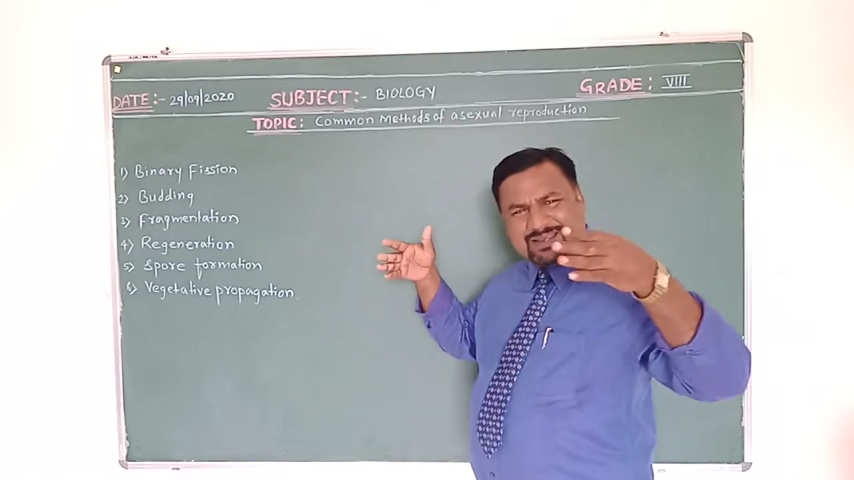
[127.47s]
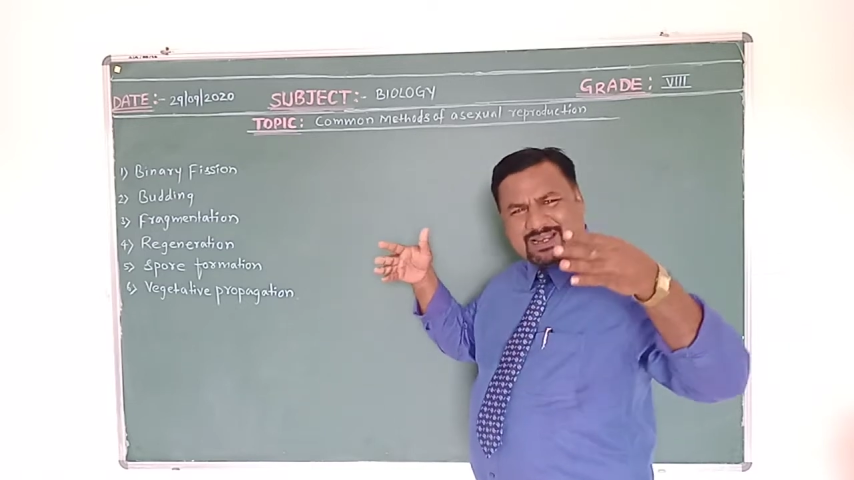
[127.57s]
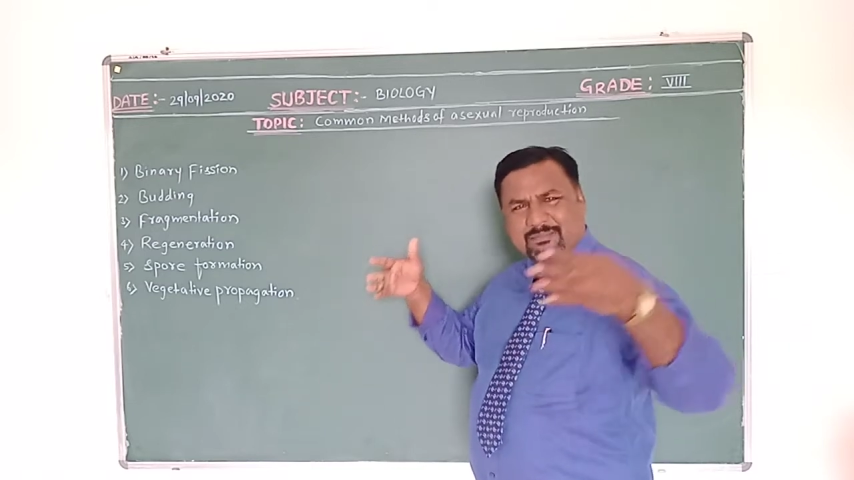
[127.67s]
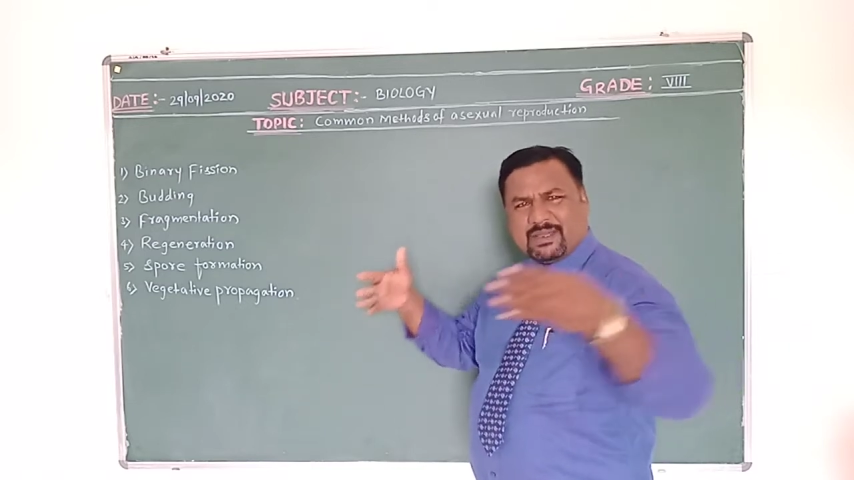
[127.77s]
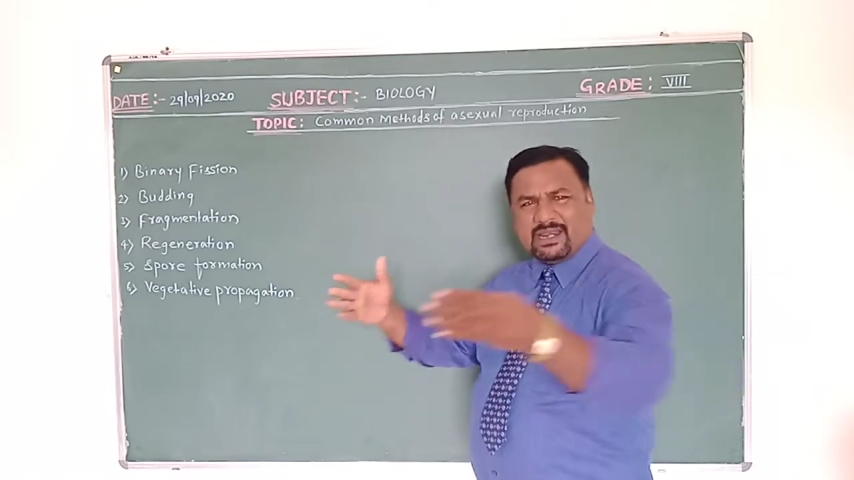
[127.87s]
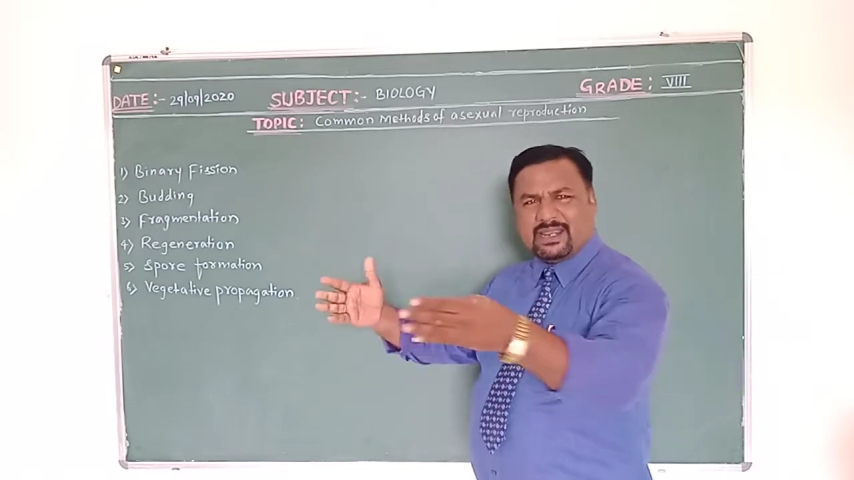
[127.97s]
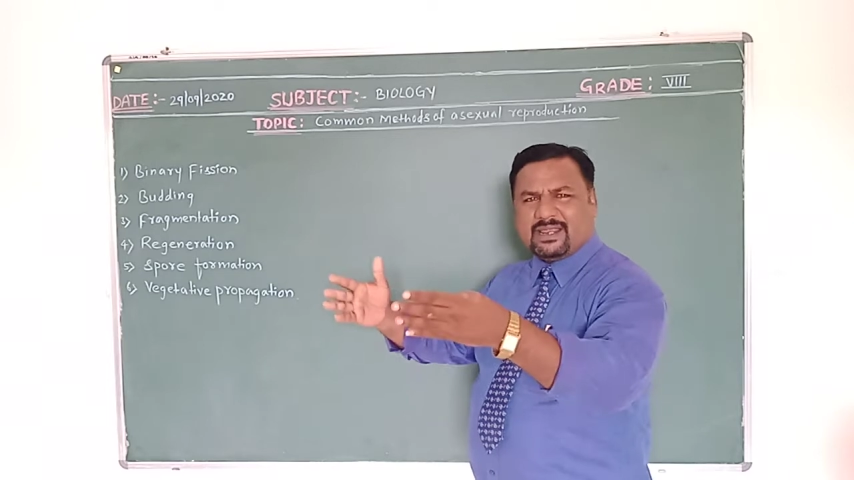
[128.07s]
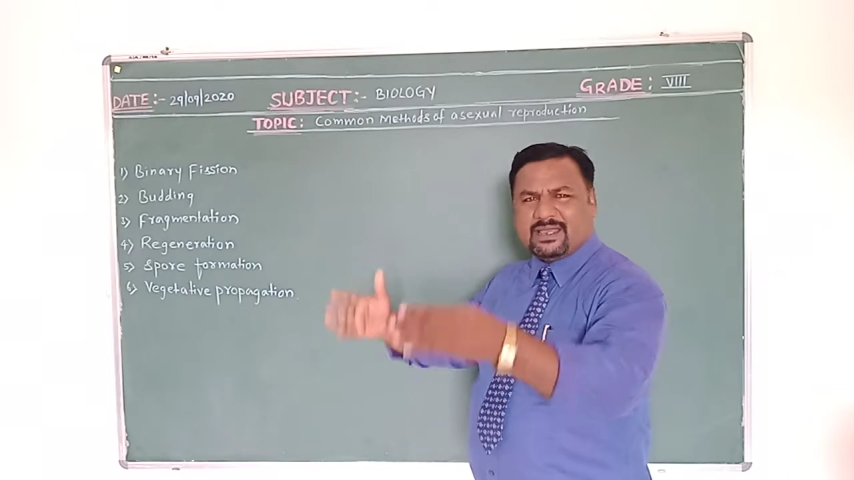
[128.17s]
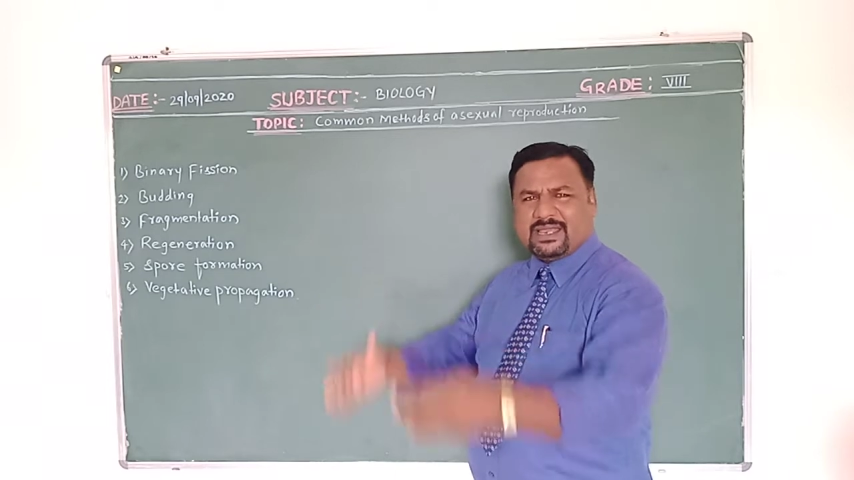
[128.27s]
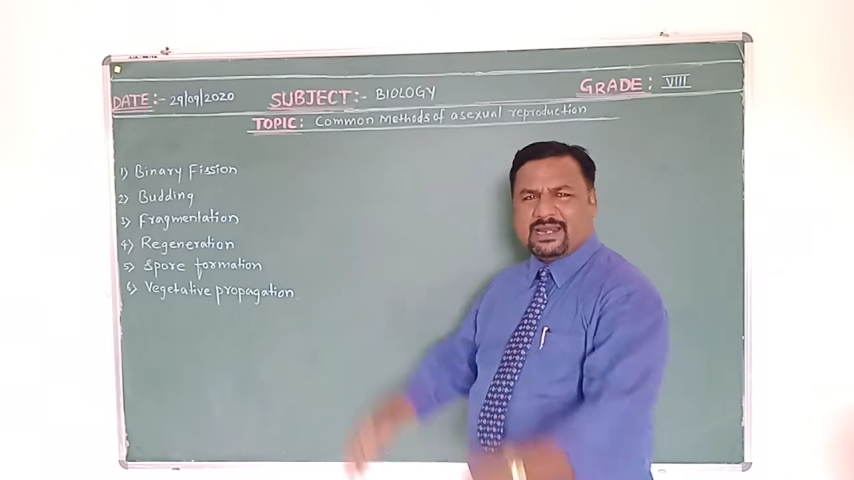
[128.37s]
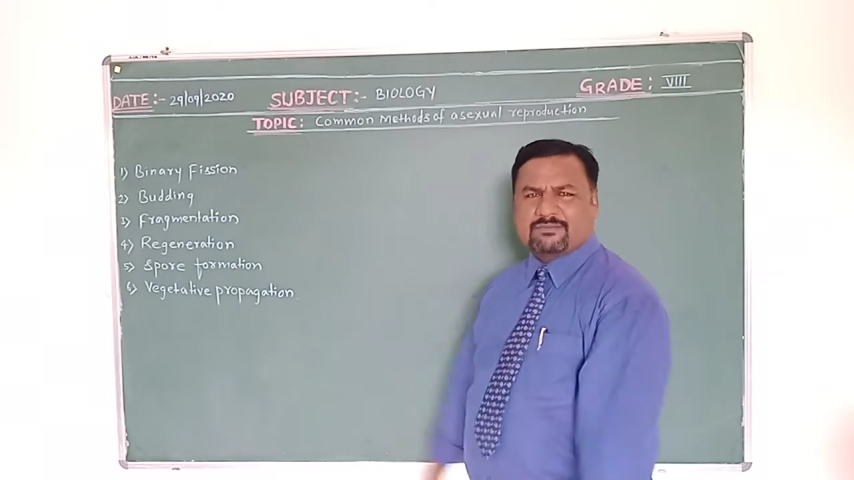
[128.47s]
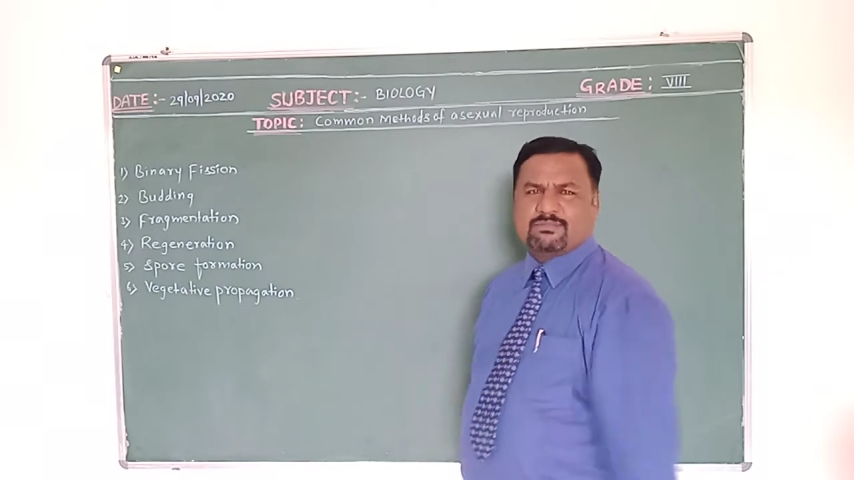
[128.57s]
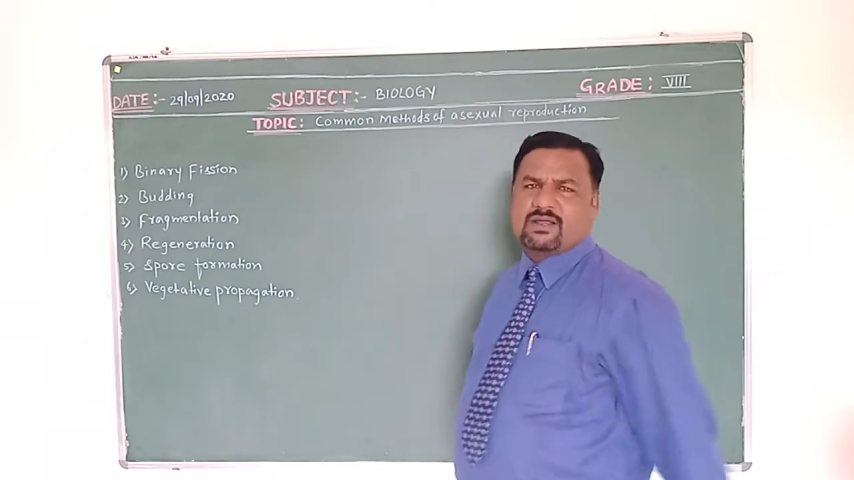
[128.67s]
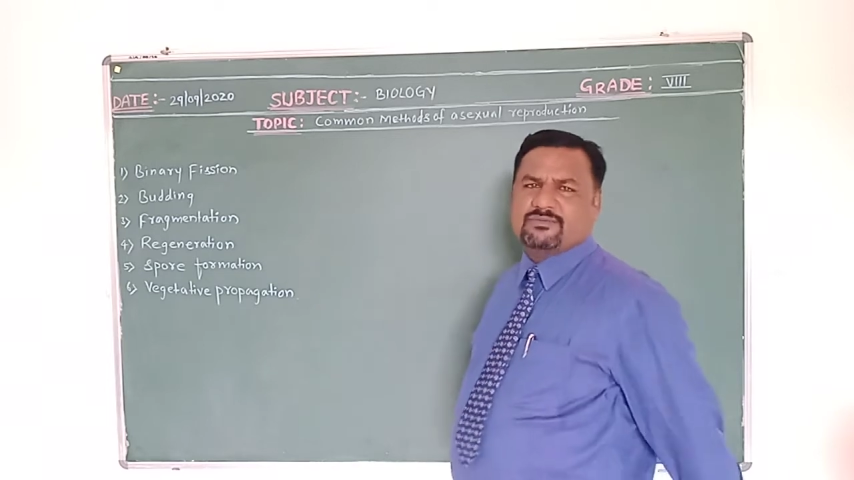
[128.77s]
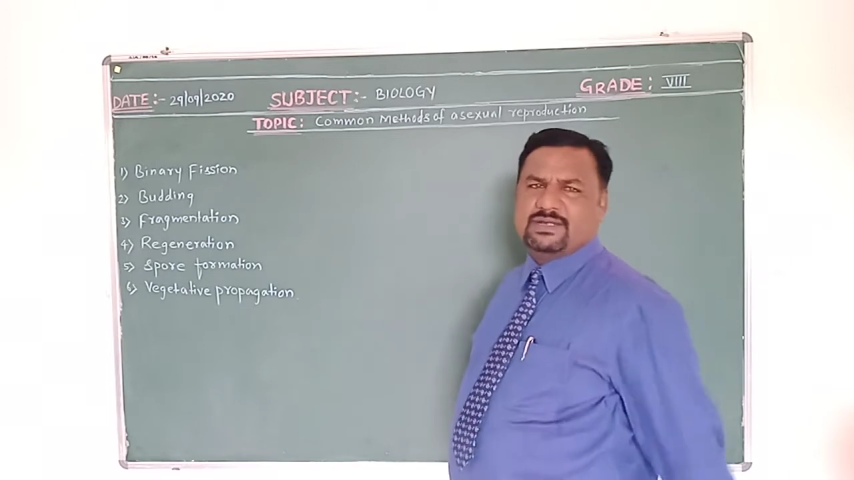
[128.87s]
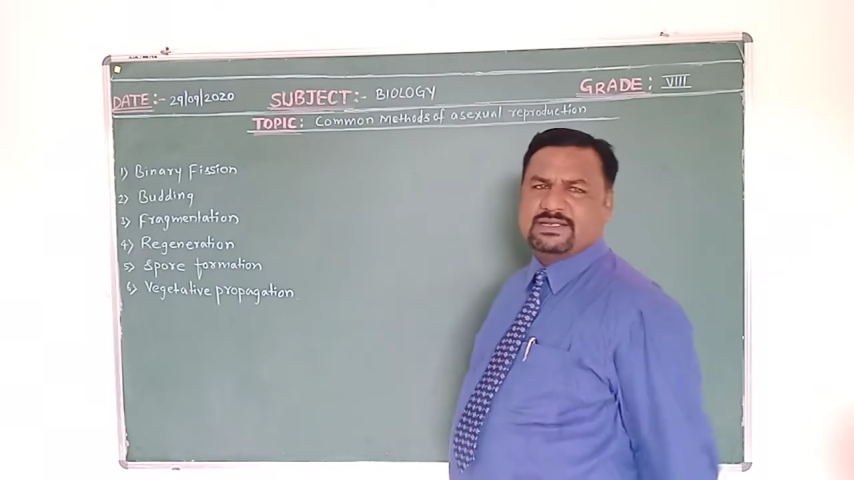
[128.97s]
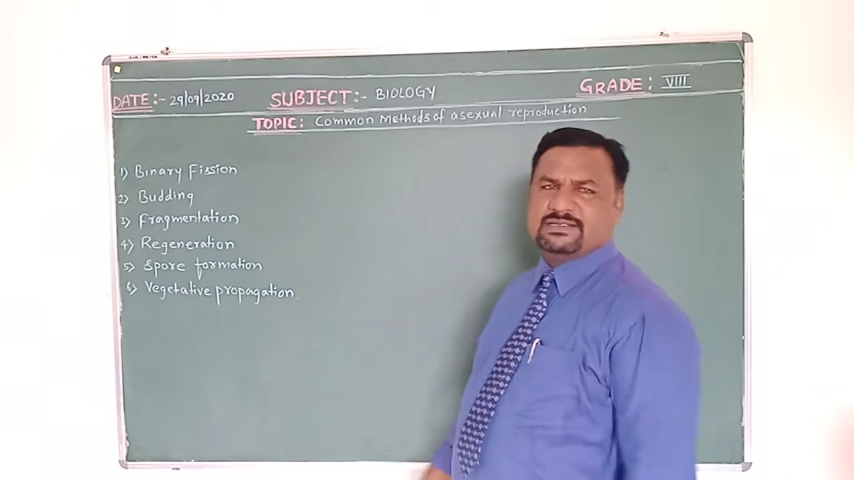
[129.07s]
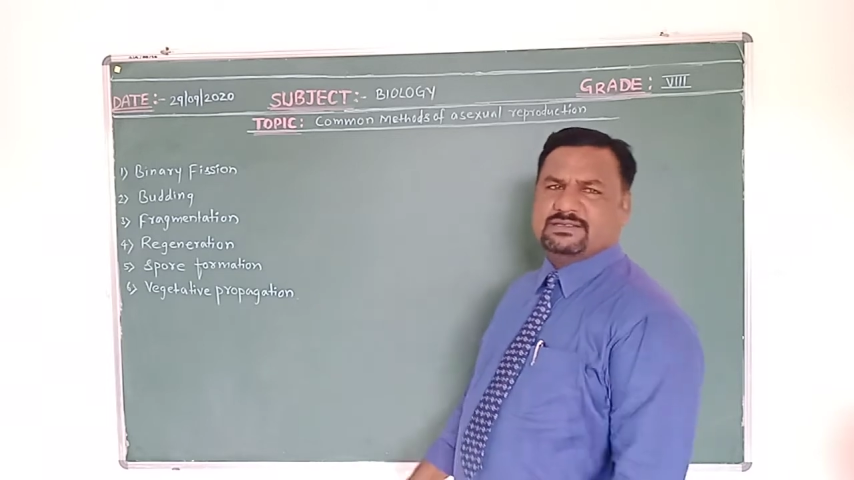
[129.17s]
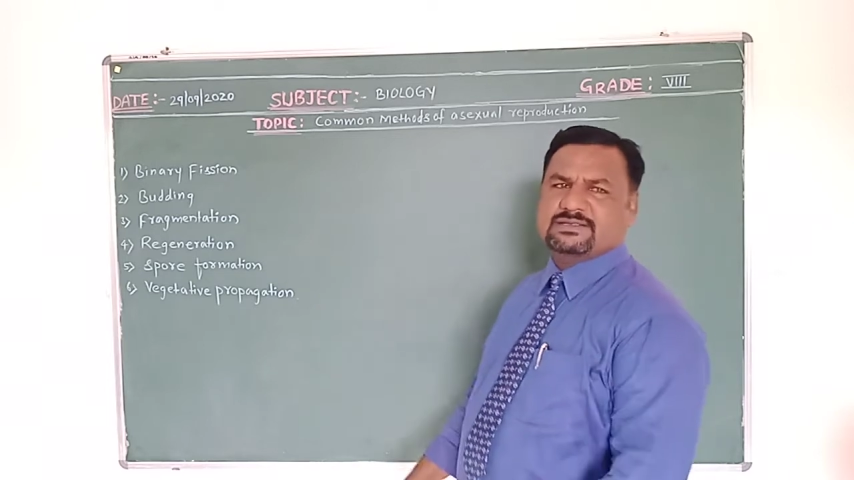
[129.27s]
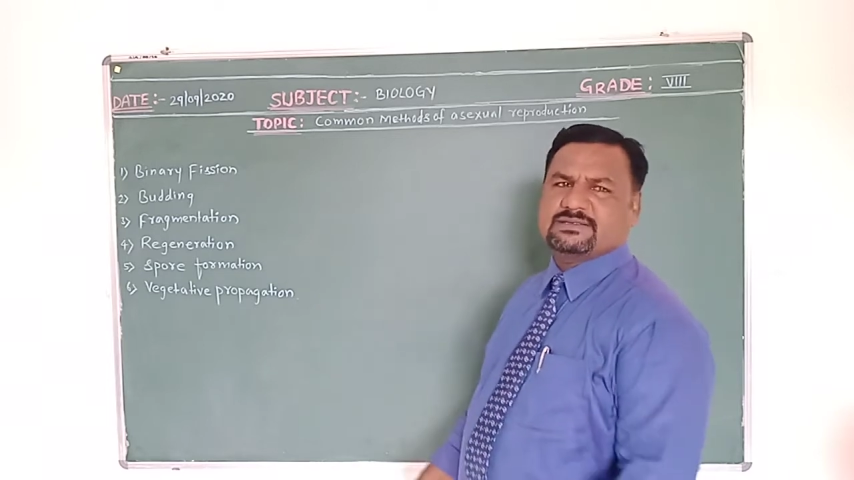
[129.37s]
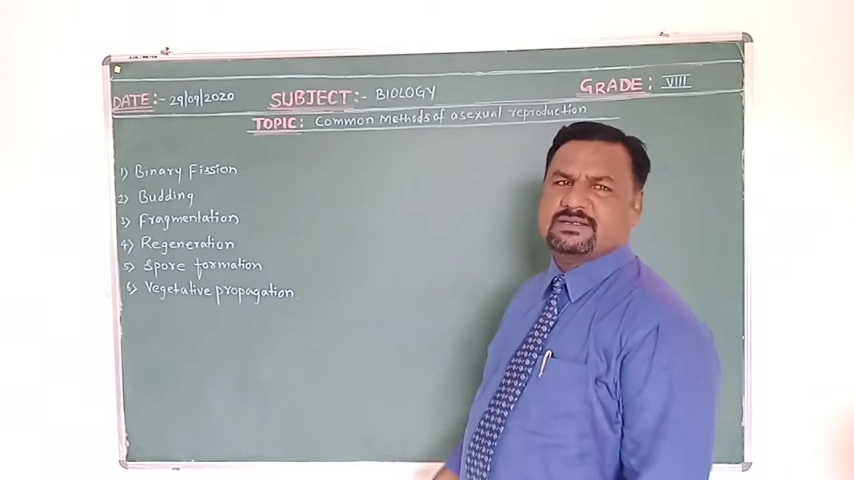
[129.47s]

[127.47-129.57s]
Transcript: there are many n number of reasons.